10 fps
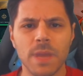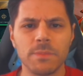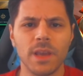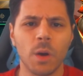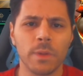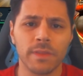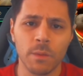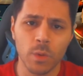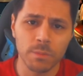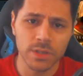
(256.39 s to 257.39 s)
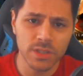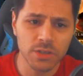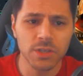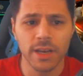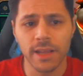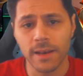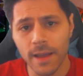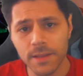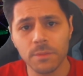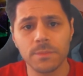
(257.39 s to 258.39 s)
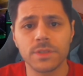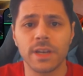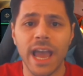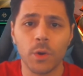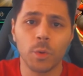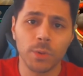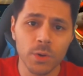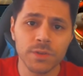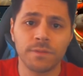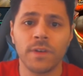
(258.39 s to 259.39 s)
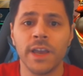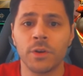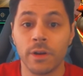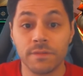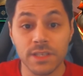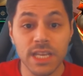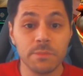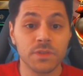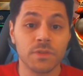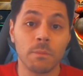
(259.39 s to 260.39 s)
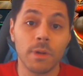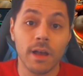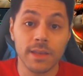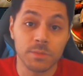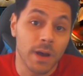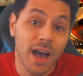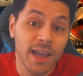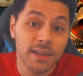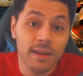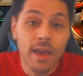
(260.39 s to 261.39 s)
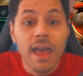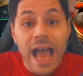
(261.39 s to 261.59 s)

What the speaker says: maybe helping them with positioning and items and how to approach a fight, or if the team is behind,